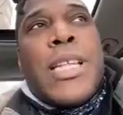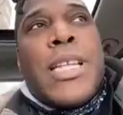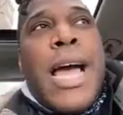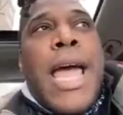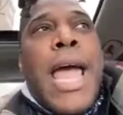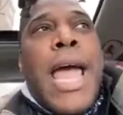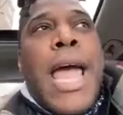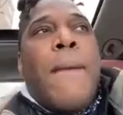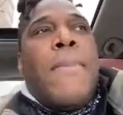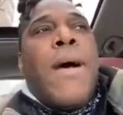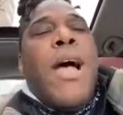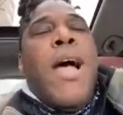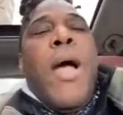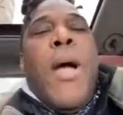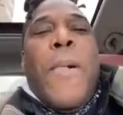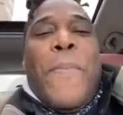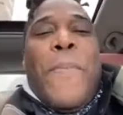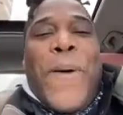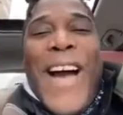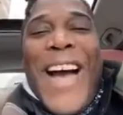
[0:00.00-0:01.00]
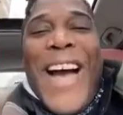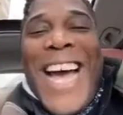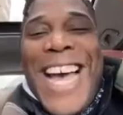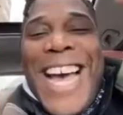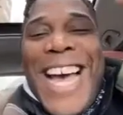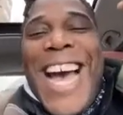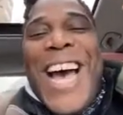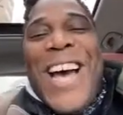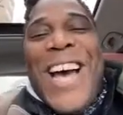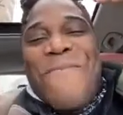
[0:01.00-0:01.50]
I am.
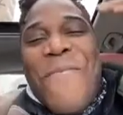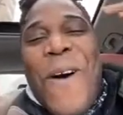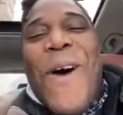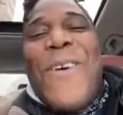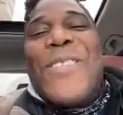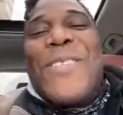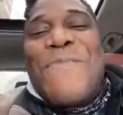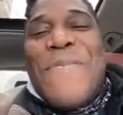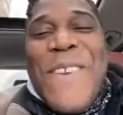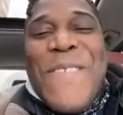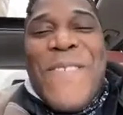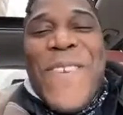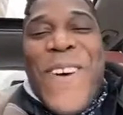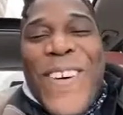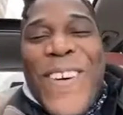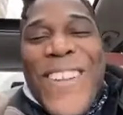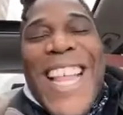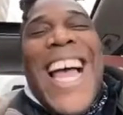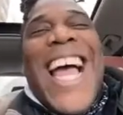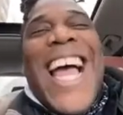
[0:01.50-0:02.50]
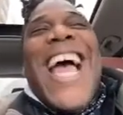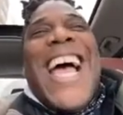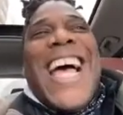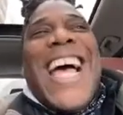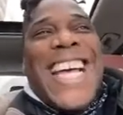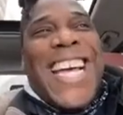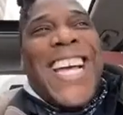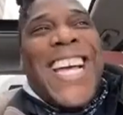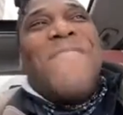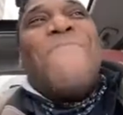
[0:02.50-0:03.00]

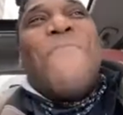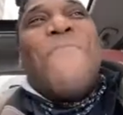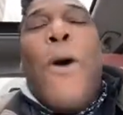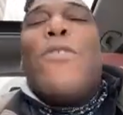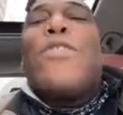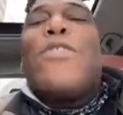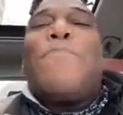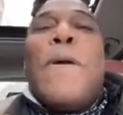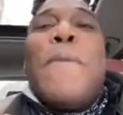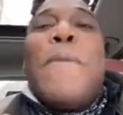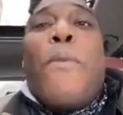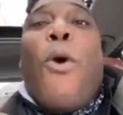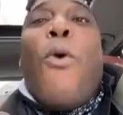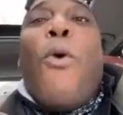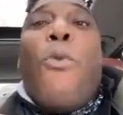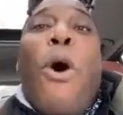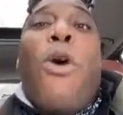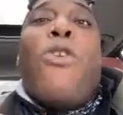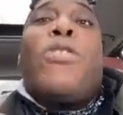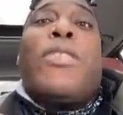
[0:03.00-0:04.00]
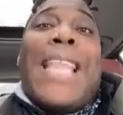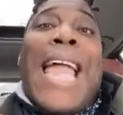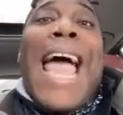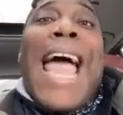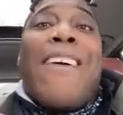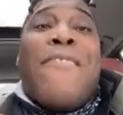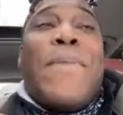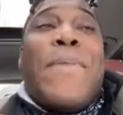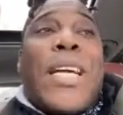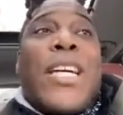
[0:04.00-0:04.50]
most people won't
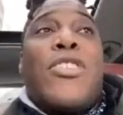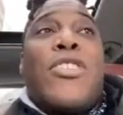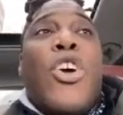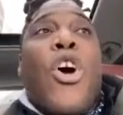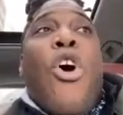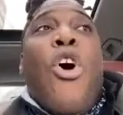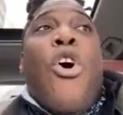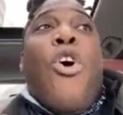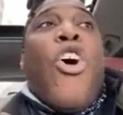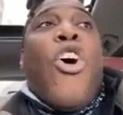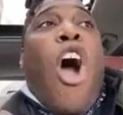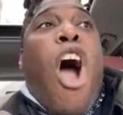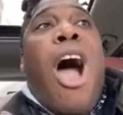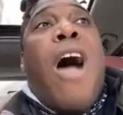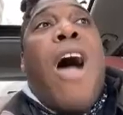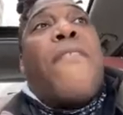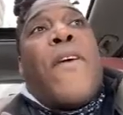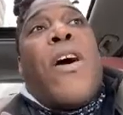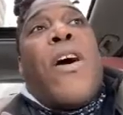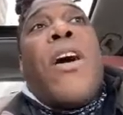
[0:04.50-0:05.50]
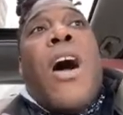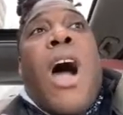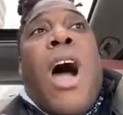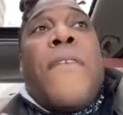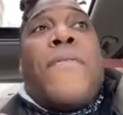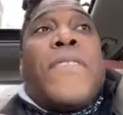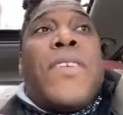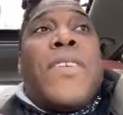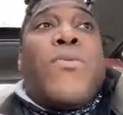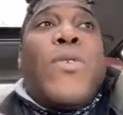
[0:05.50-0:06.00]
laugh, because
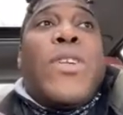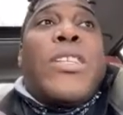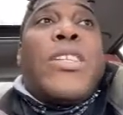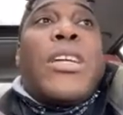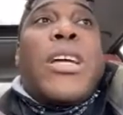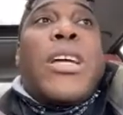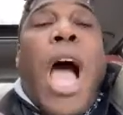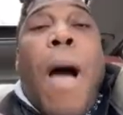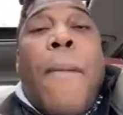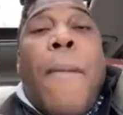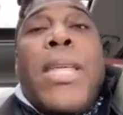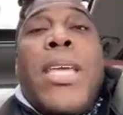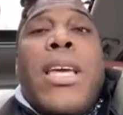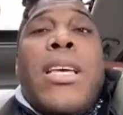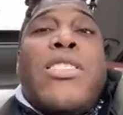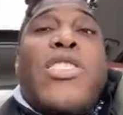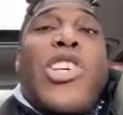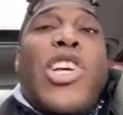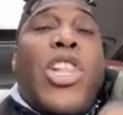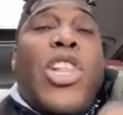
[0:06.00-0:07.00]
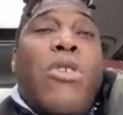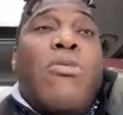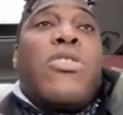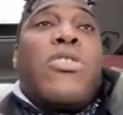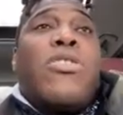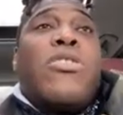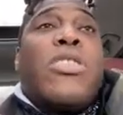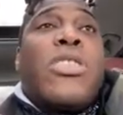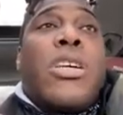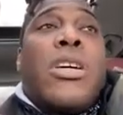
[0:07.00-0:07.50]
often when comedy is
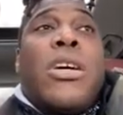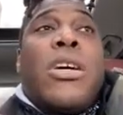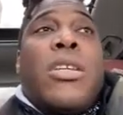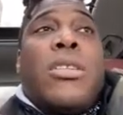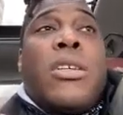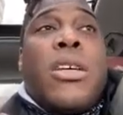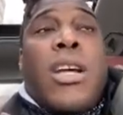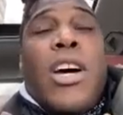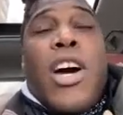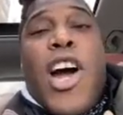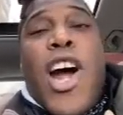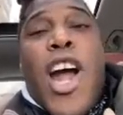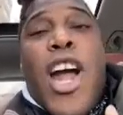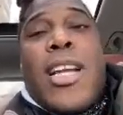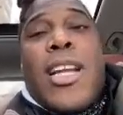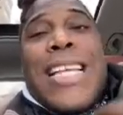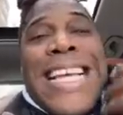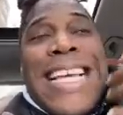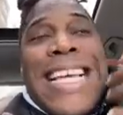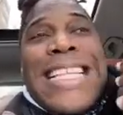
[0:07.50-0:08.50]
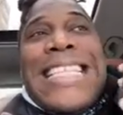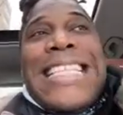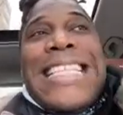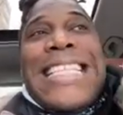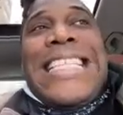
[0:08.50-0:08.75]
closer to the heart, it's